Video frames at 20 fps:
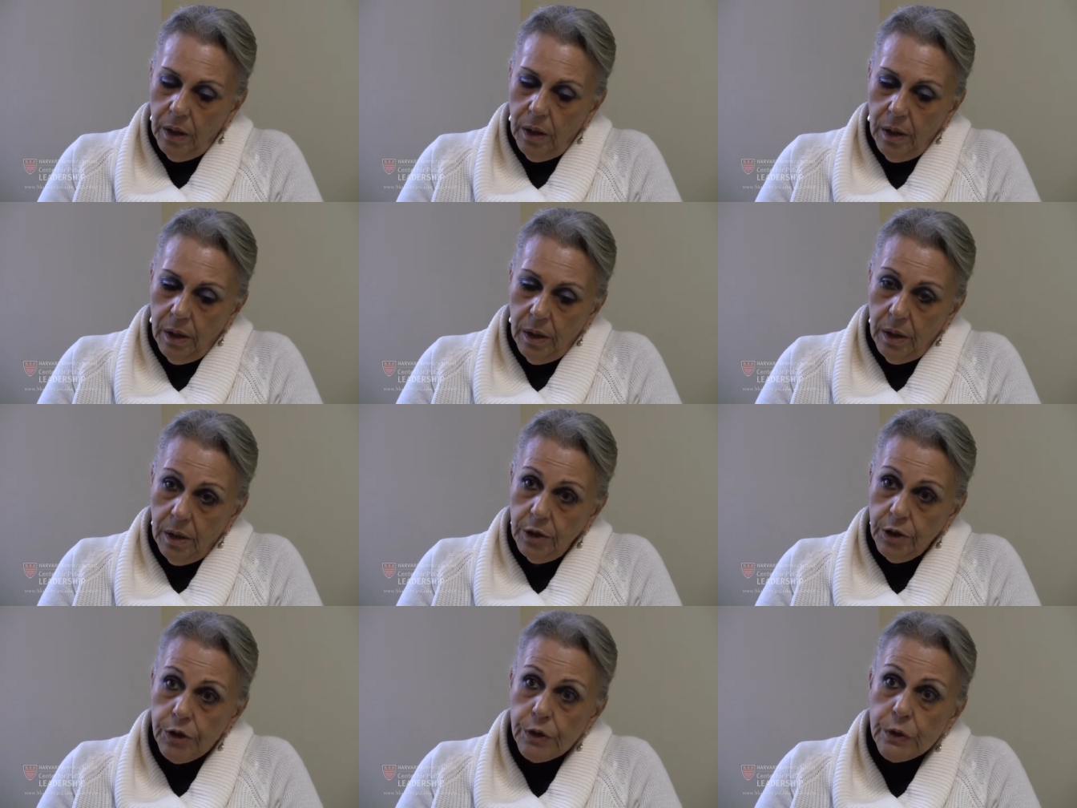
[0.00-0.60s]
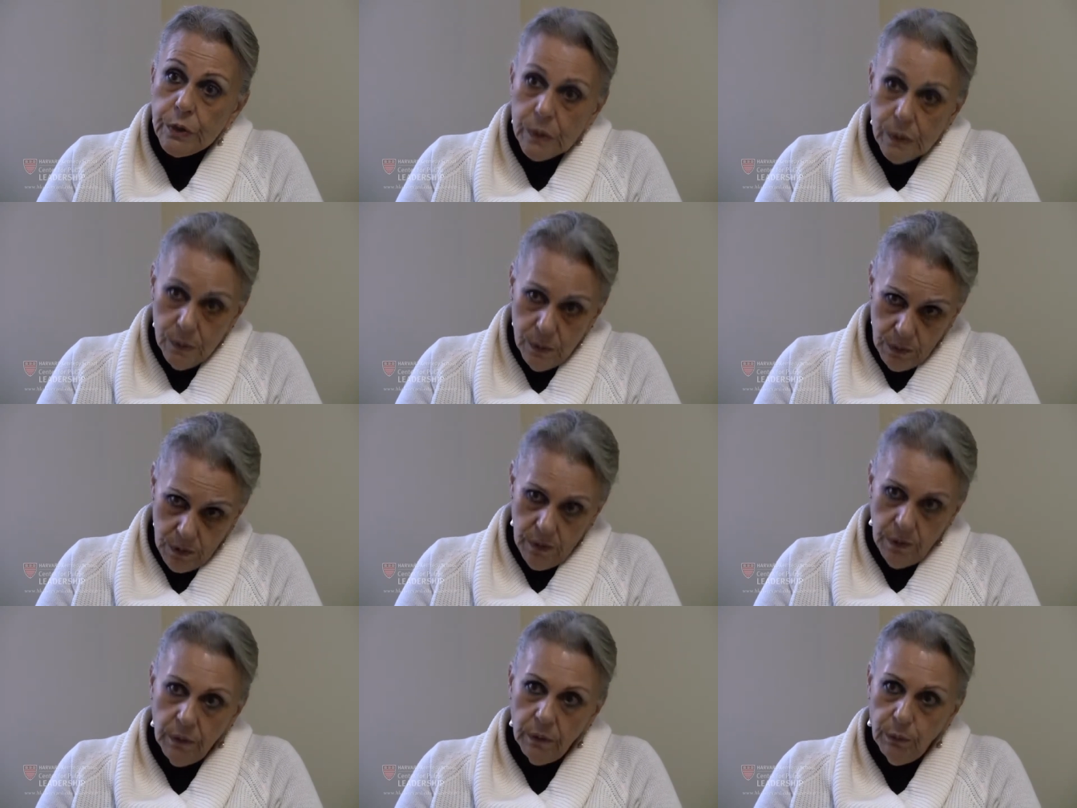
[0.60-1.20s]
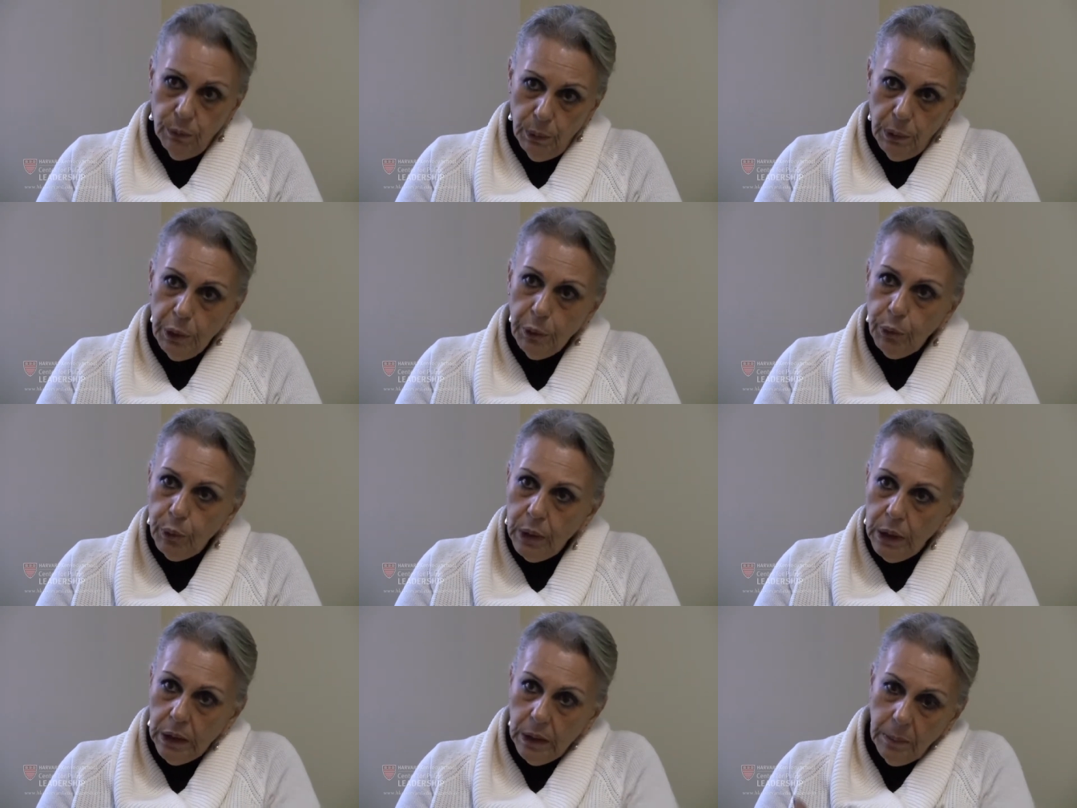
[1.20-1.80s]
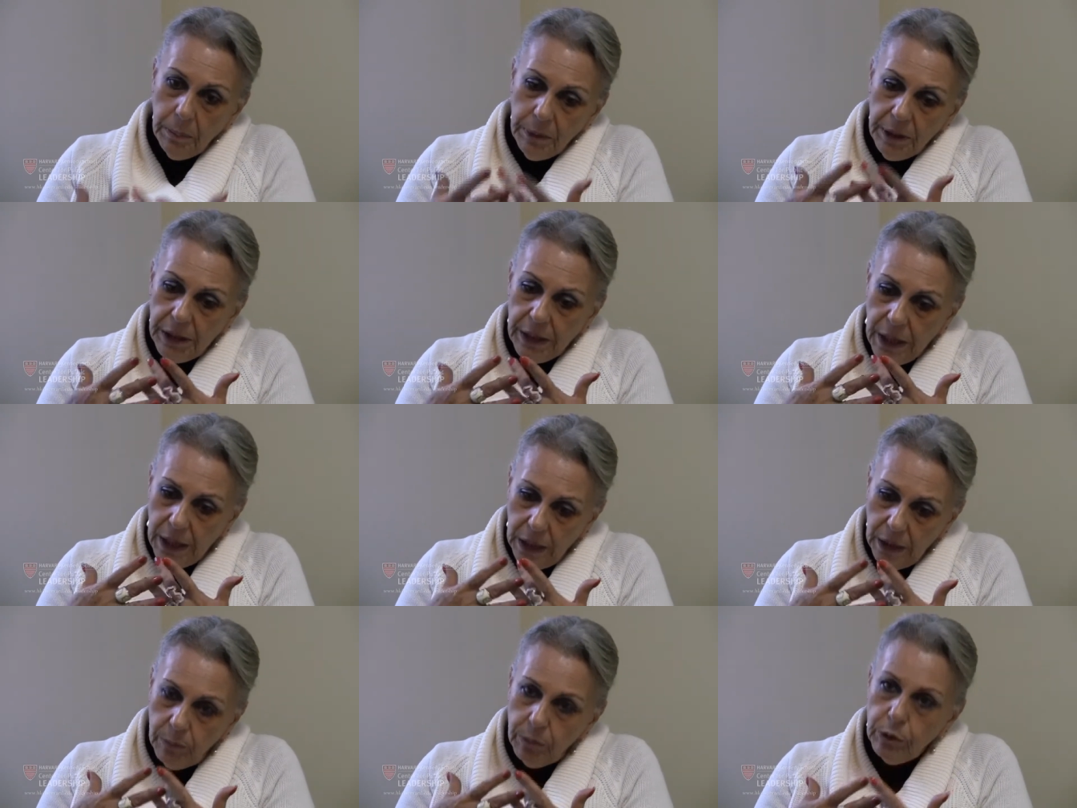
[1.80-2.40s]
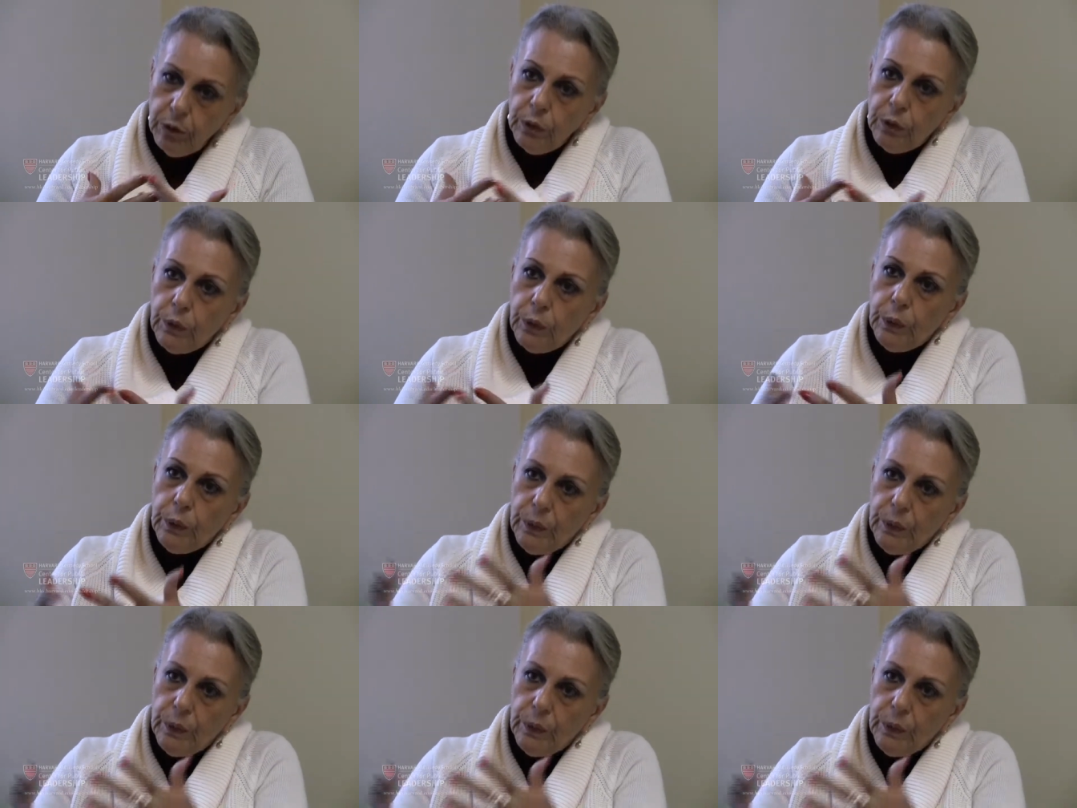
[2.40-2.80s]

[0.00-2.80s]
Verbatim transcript: uh, soon we will be able